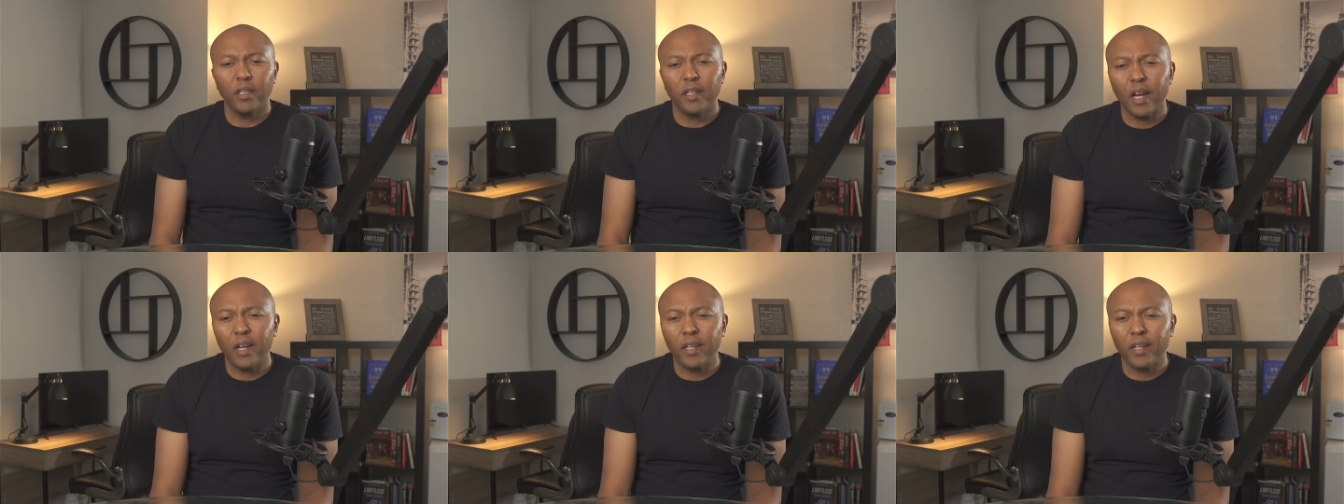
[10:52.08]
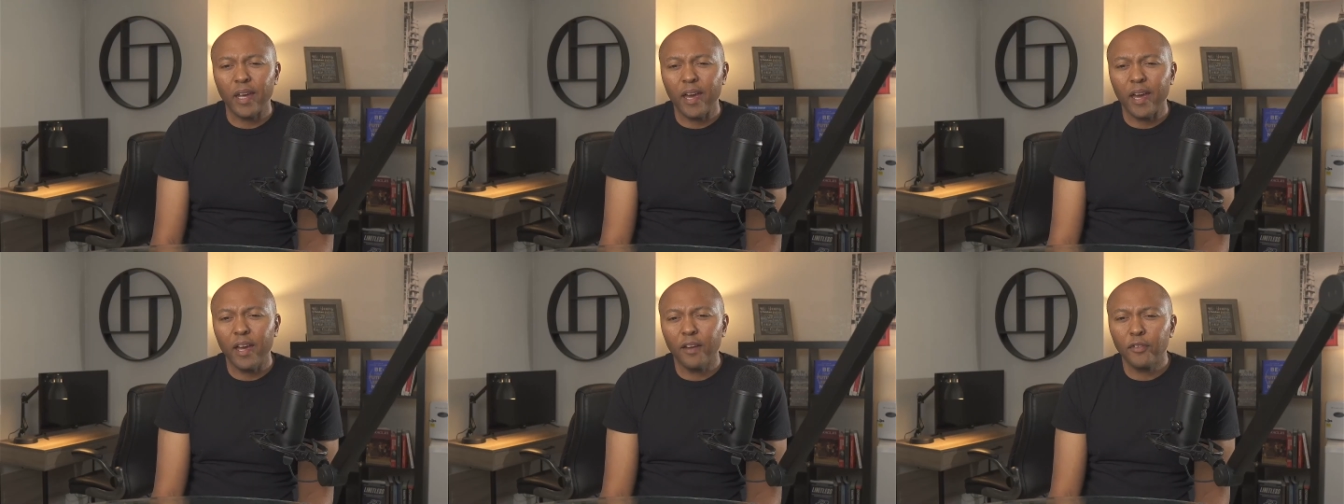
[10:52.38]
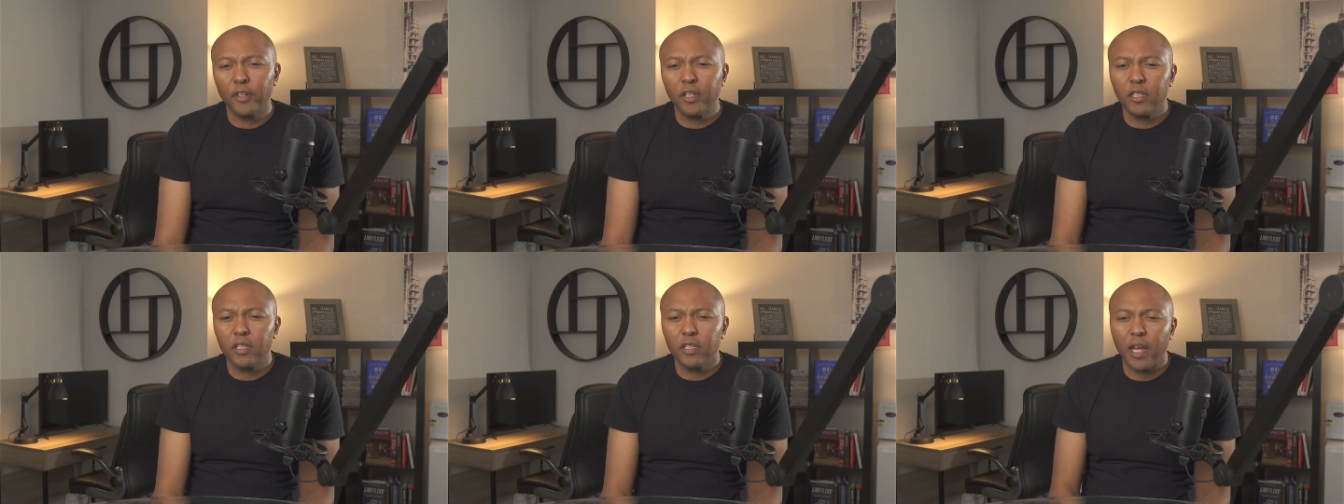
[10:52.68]
and on
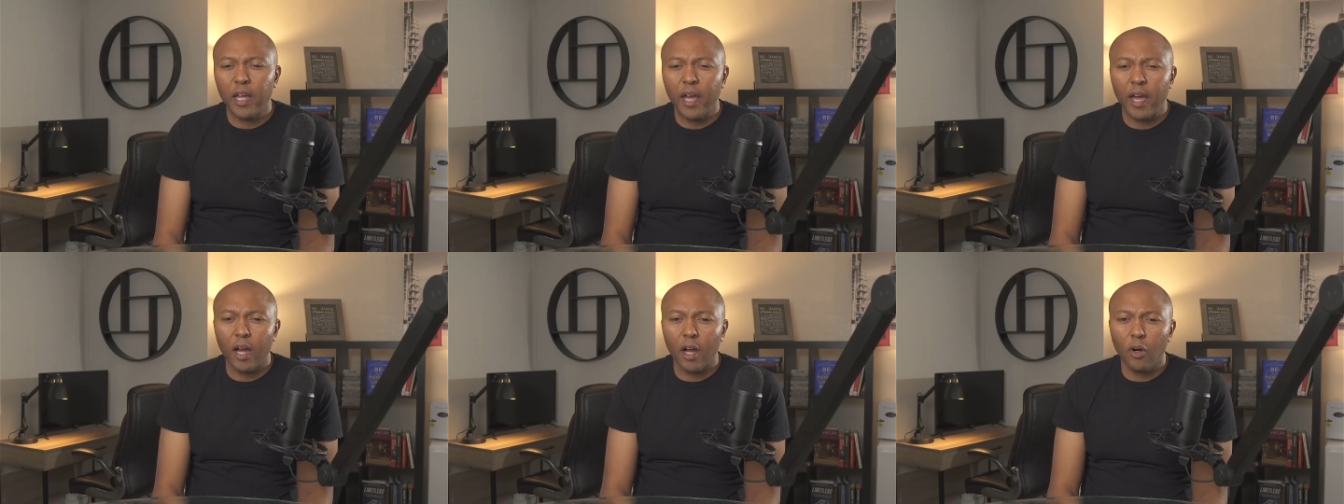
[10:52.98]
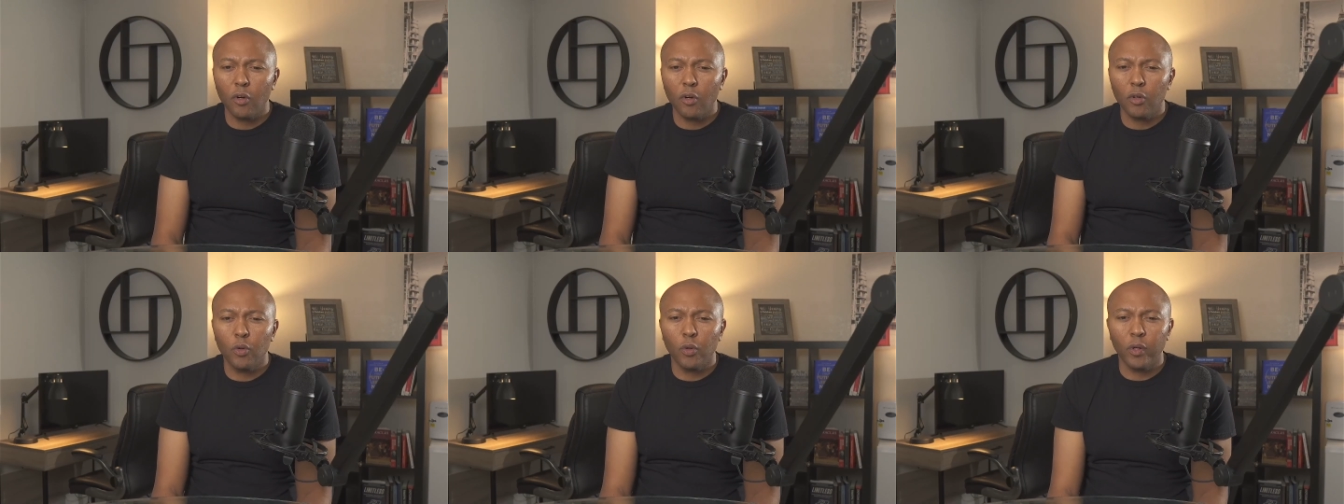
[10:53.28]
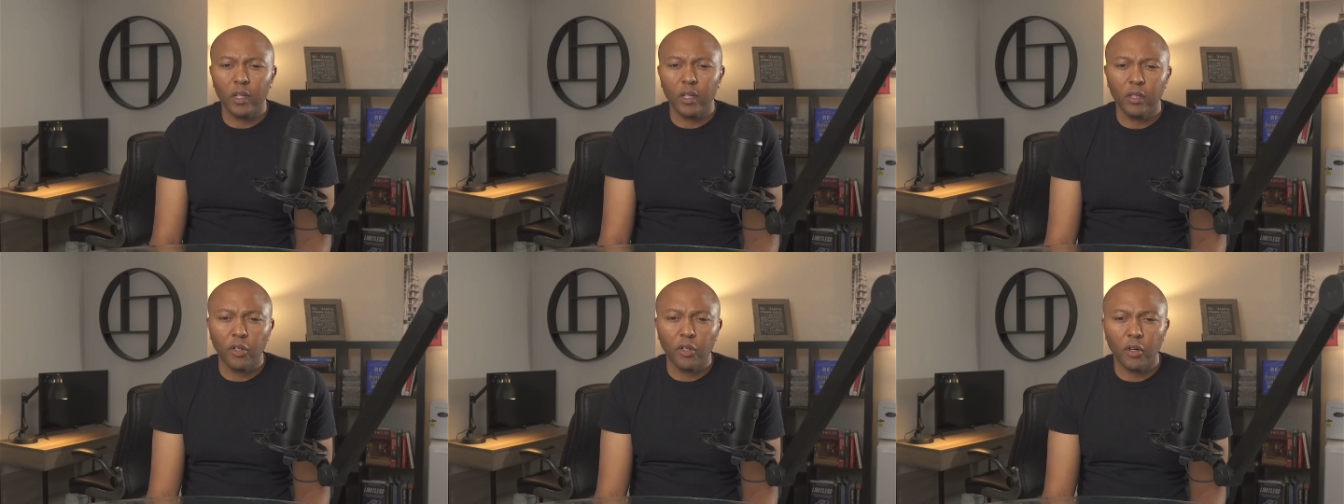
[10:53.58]
average, how
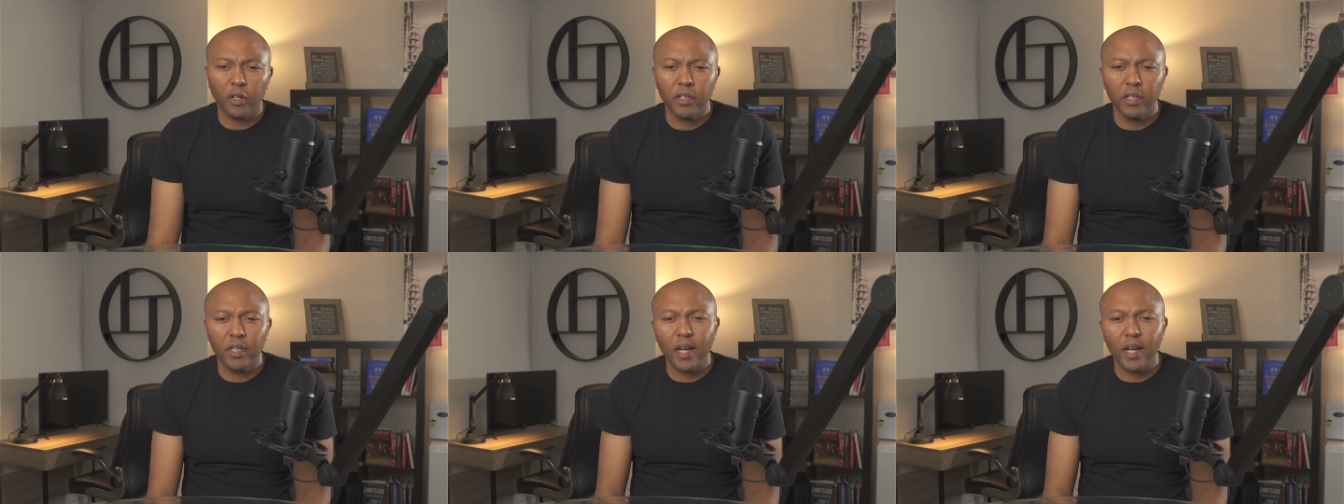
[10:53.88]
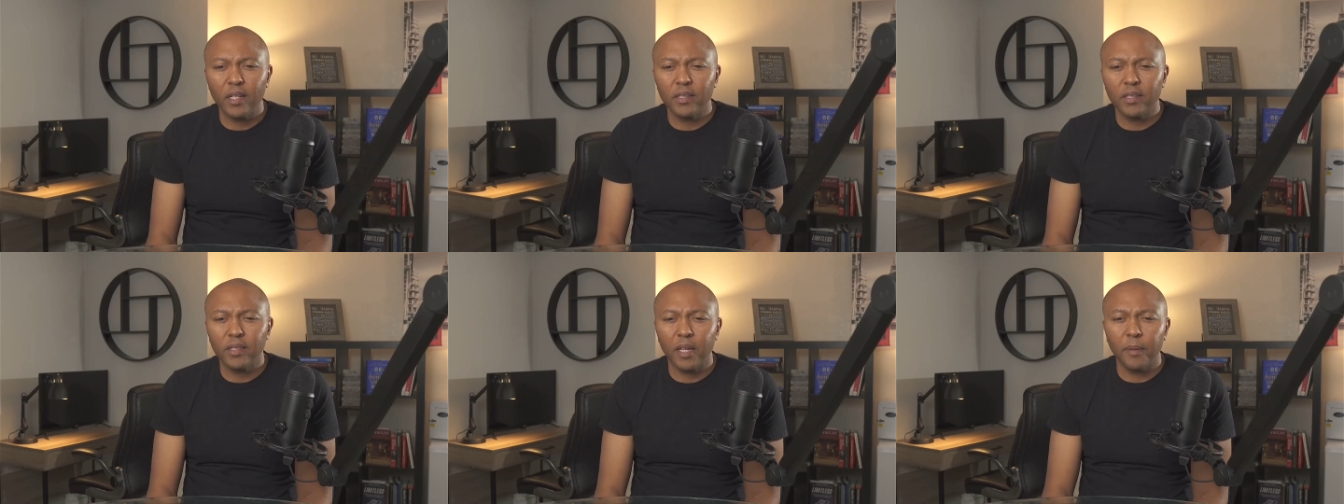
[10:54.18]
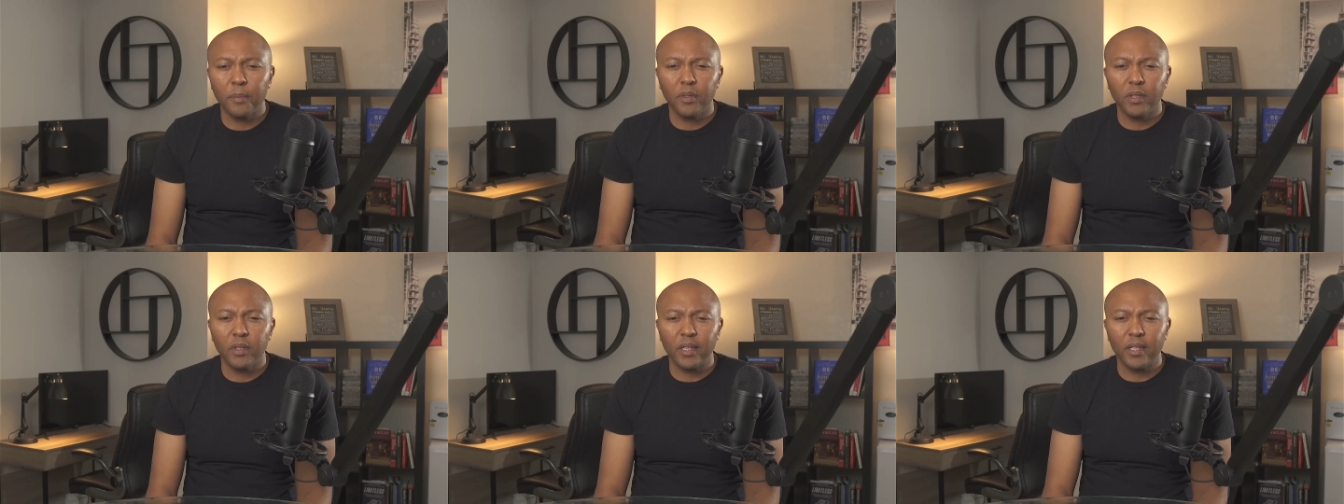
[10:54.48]
quickly are you guys
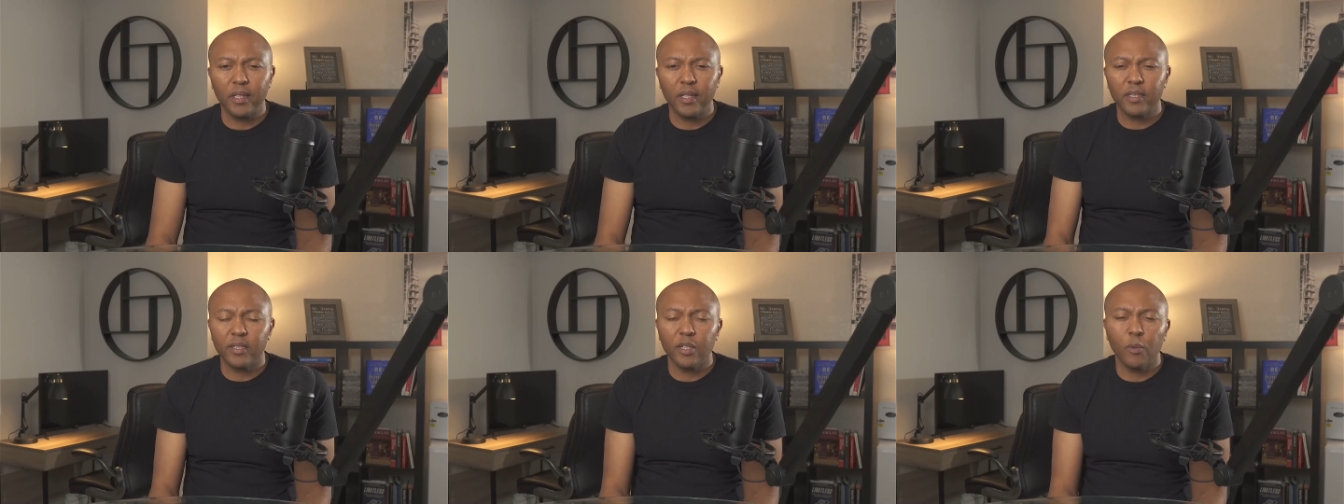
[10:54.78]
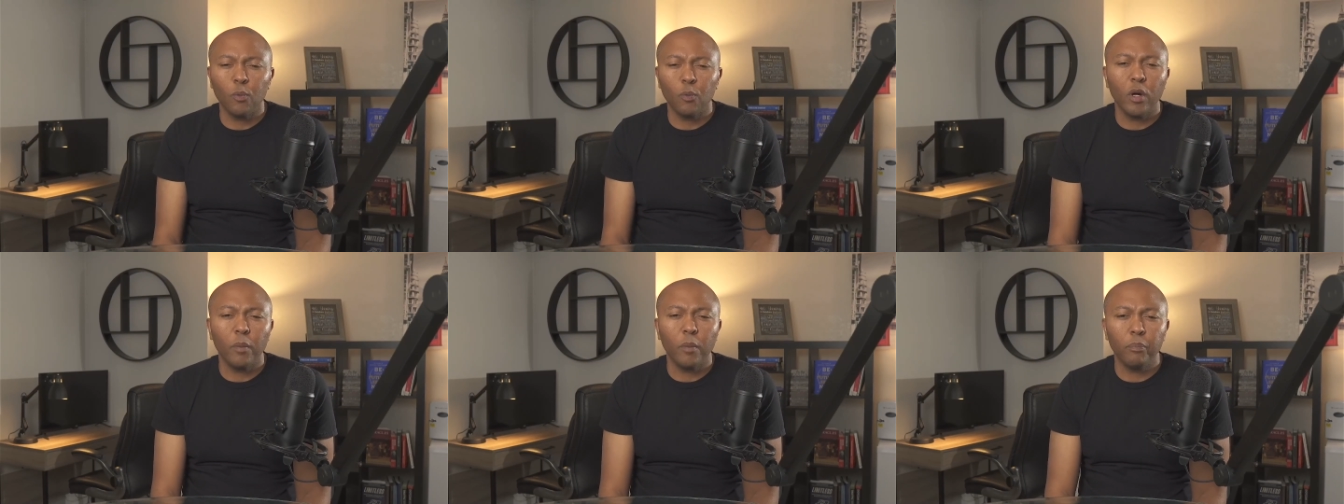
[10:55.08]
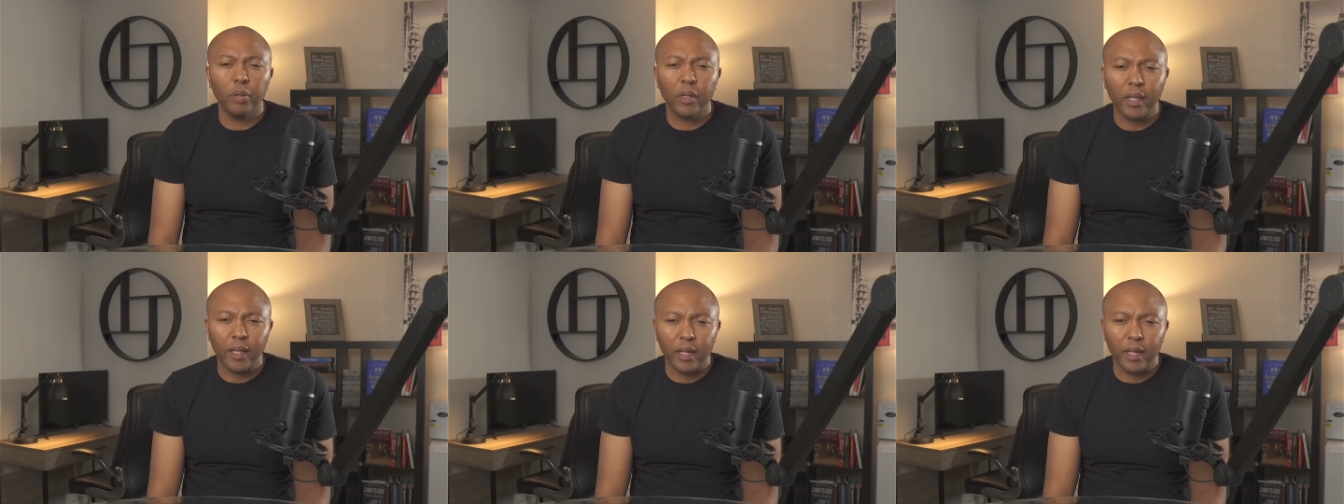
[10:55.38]
able to get someone
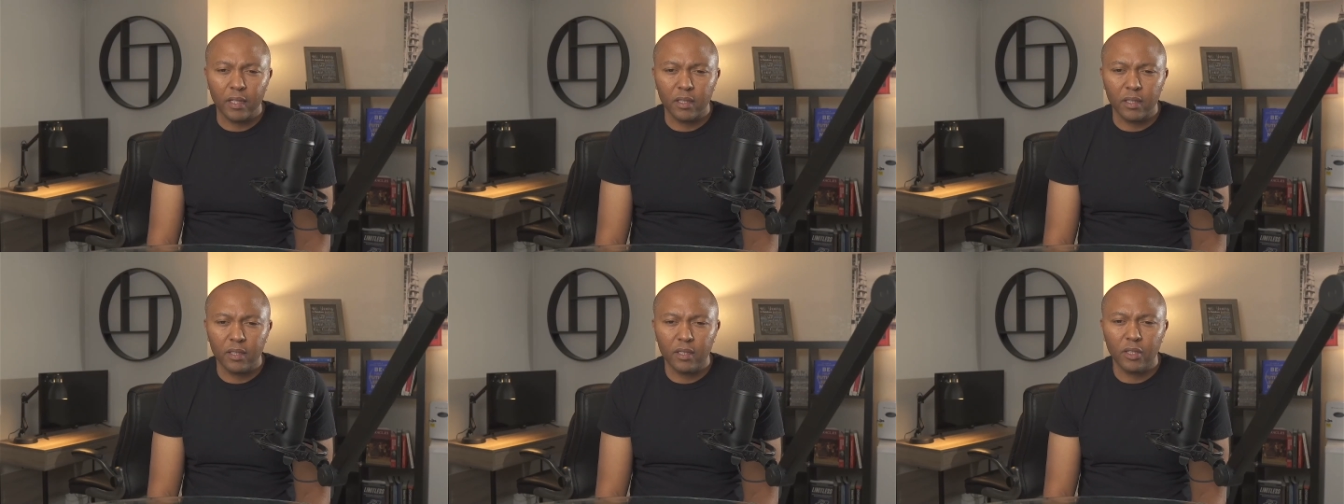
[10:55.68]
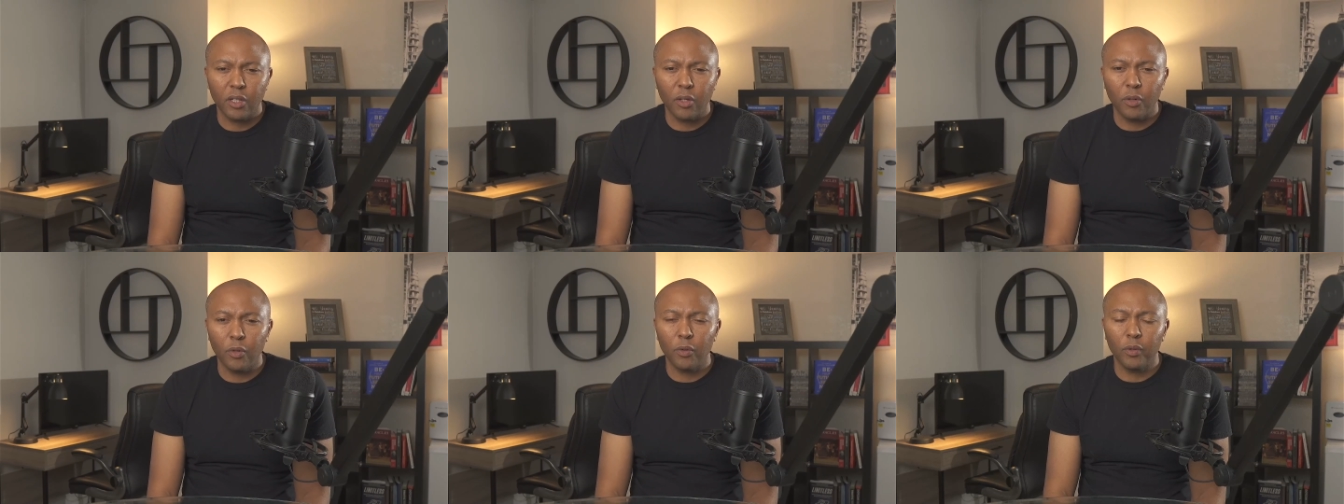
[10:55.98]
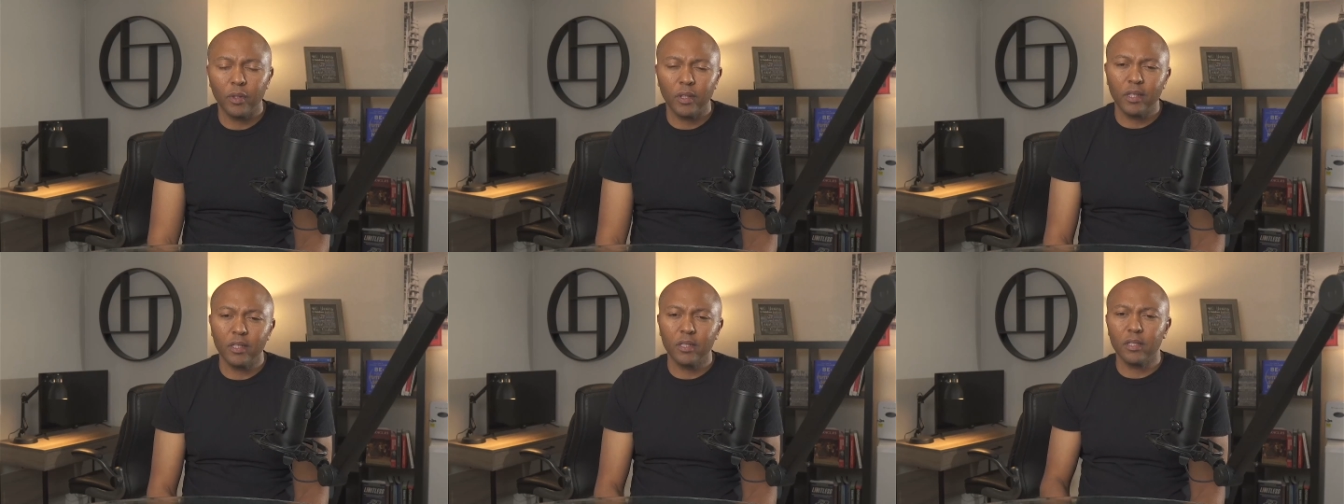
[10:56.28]
placed? So
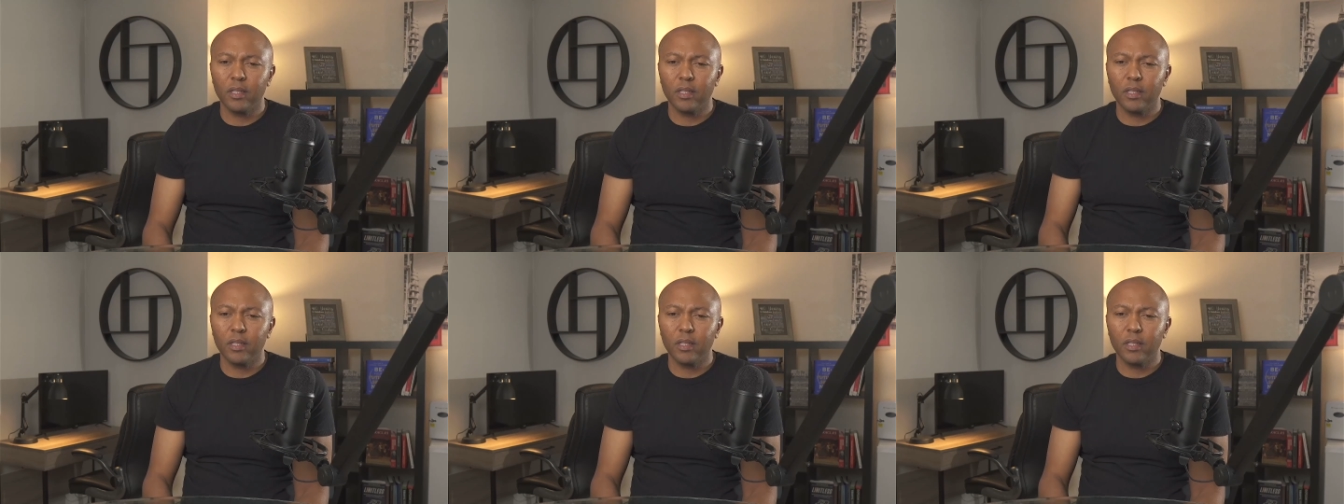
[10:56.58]
let's